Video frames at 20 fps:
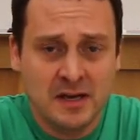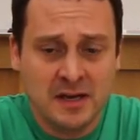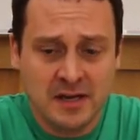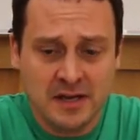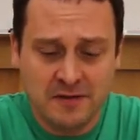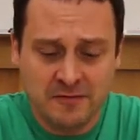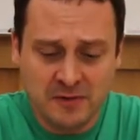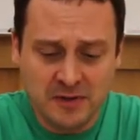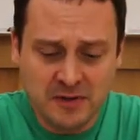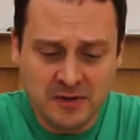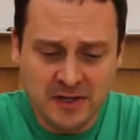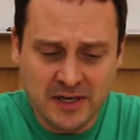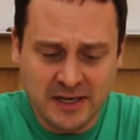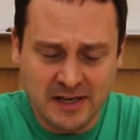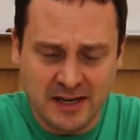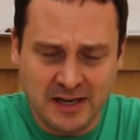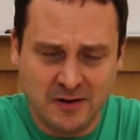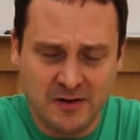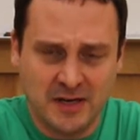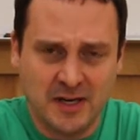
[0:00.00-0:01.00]
If we look at
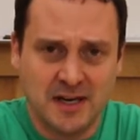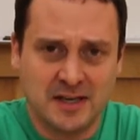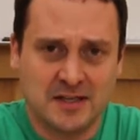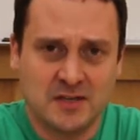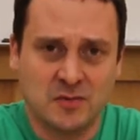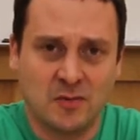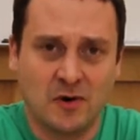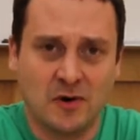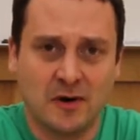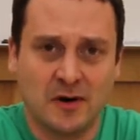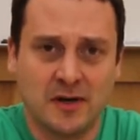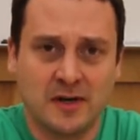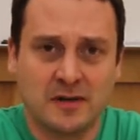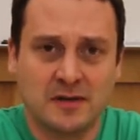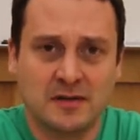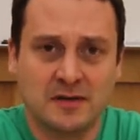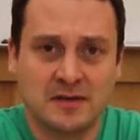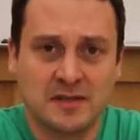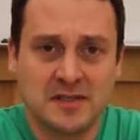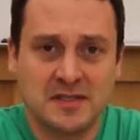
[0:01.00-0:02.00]
how knots work,
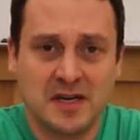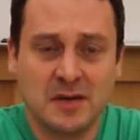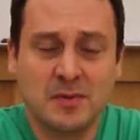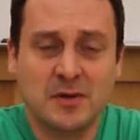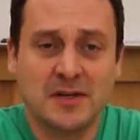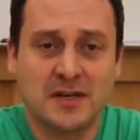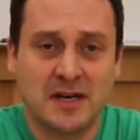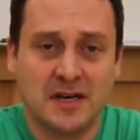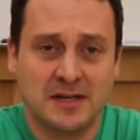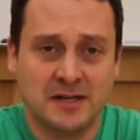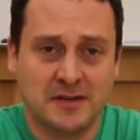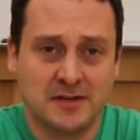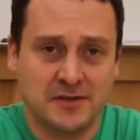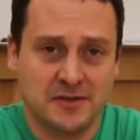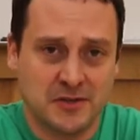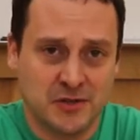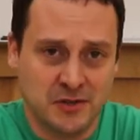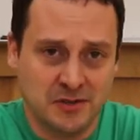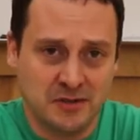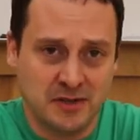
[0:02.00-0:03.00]
the double knot under the
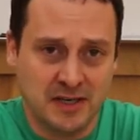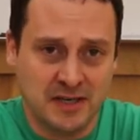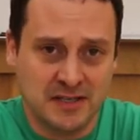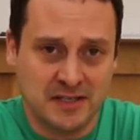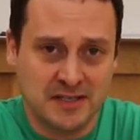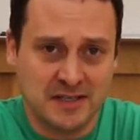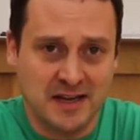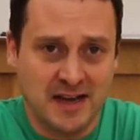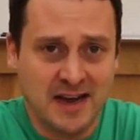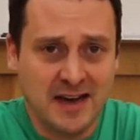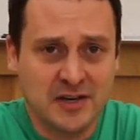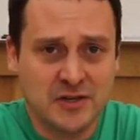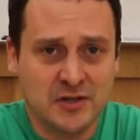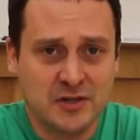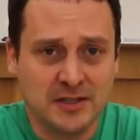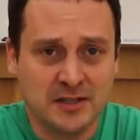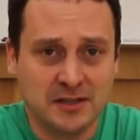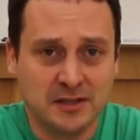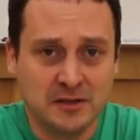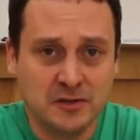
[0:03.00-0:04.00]
shoelace
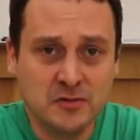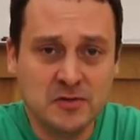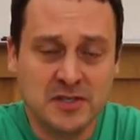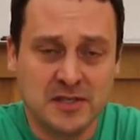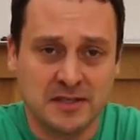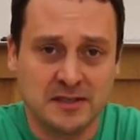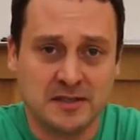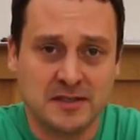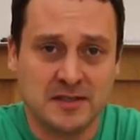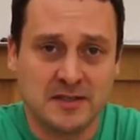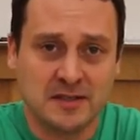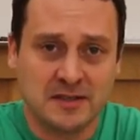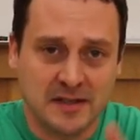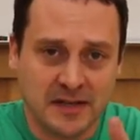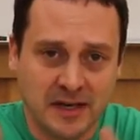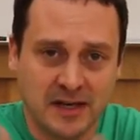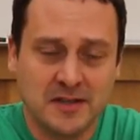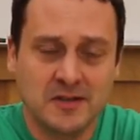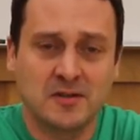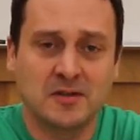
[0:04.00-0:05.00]
actually loosens
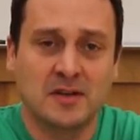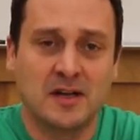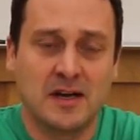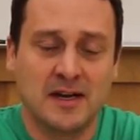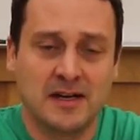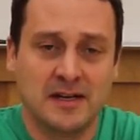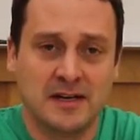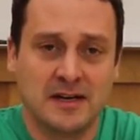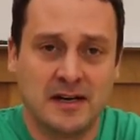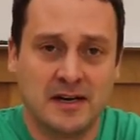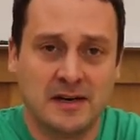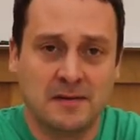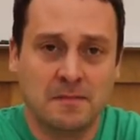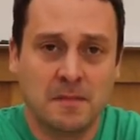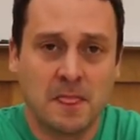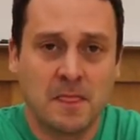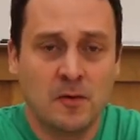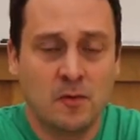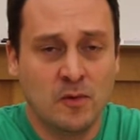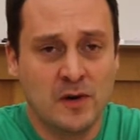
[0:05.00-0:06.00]
the underlying knot
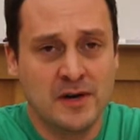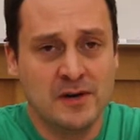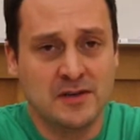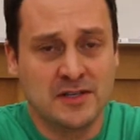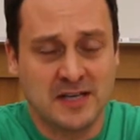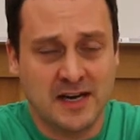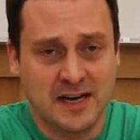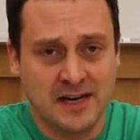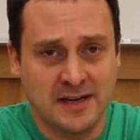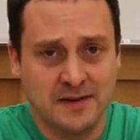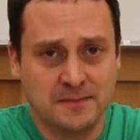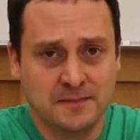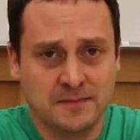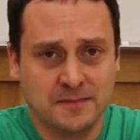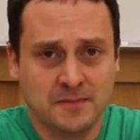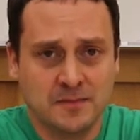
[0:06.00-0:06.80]
when you tie it,